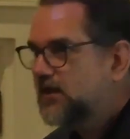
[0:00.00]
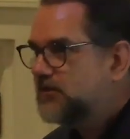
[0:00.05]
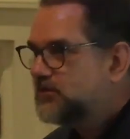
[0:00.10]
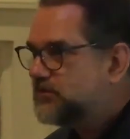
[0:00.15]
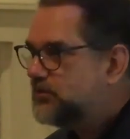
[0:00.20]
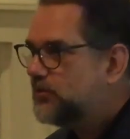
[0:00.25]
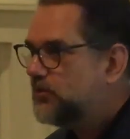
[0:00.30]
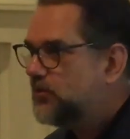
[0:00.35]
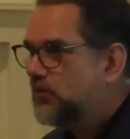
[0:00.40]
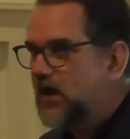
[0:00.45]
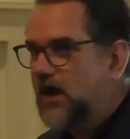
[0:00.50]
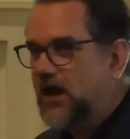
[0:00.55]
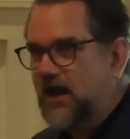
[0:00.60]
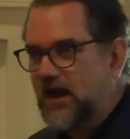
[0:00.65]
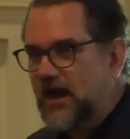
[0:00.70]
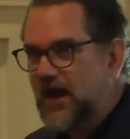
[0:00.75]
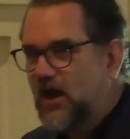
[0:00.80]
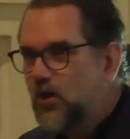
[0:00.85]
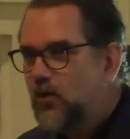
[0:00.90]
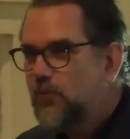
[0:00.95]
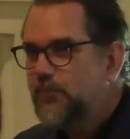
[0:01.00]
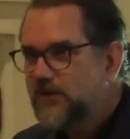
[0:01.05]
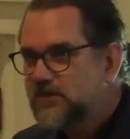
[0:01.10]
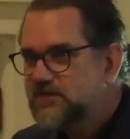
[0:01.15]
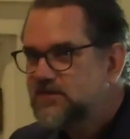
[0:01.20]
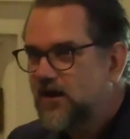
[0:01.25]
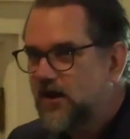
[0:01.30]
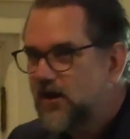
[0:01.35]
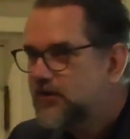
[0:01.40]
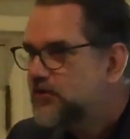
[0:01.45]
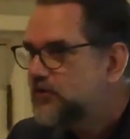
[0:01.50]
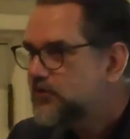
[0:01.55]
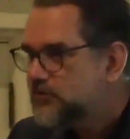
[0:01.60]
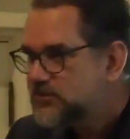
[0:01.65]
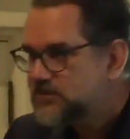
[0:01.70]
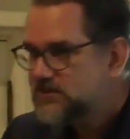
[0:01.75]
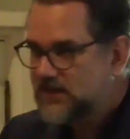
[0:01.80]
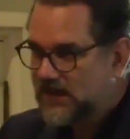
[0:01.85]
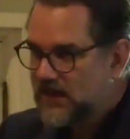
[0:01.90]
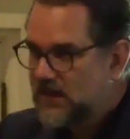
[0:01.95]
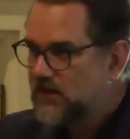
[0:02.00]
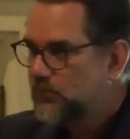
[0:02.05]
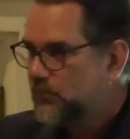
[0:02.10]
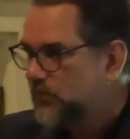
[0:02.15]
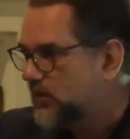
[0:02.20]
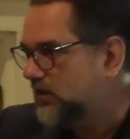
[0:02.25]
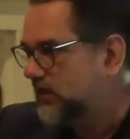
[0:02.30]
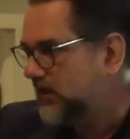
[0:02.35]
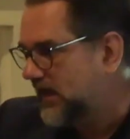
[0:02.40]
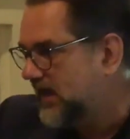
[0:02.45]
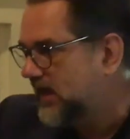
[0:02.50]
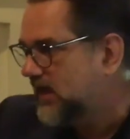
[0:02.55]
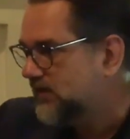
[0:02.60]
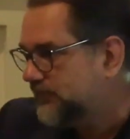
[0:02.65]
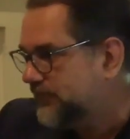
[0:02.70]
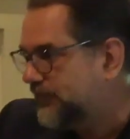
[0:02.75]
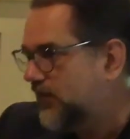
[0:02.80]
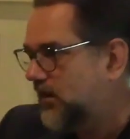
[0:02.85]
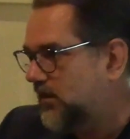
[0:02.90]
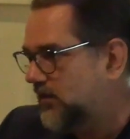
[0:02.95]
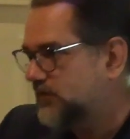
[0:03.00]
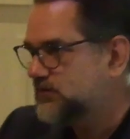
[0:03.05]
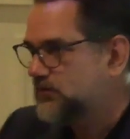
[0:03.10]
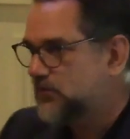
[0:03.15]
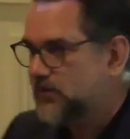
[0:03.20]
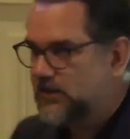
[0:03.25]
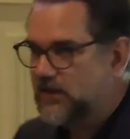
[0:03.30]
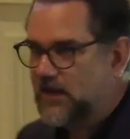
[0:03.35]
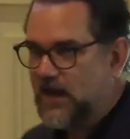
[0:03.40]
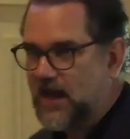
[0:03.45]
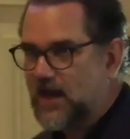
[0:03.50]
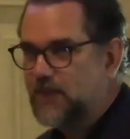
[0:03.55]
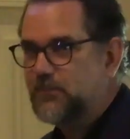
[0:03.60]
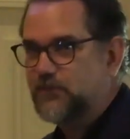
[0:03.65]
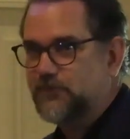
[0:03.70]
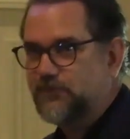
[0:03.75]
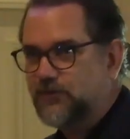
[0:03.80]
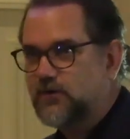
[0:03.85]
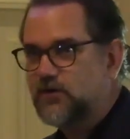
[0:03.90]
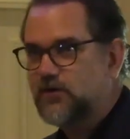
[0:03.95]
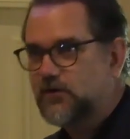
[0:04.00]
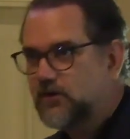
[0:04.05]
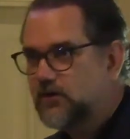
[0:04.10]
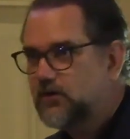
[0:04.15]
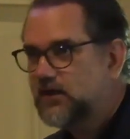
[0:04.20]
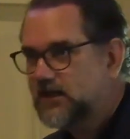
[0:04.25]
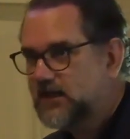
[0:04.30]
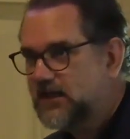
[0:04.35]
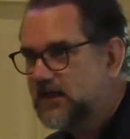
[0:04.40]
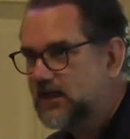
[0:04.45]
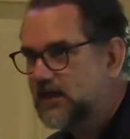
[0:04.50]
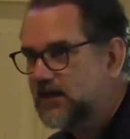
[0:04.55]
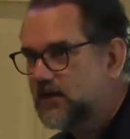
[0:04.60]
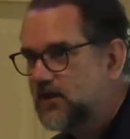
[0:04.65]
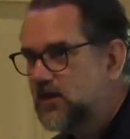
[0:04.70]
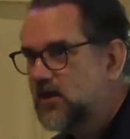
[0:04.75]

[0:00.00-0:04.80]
to help us understand where landfall is going to happen for a hurricane.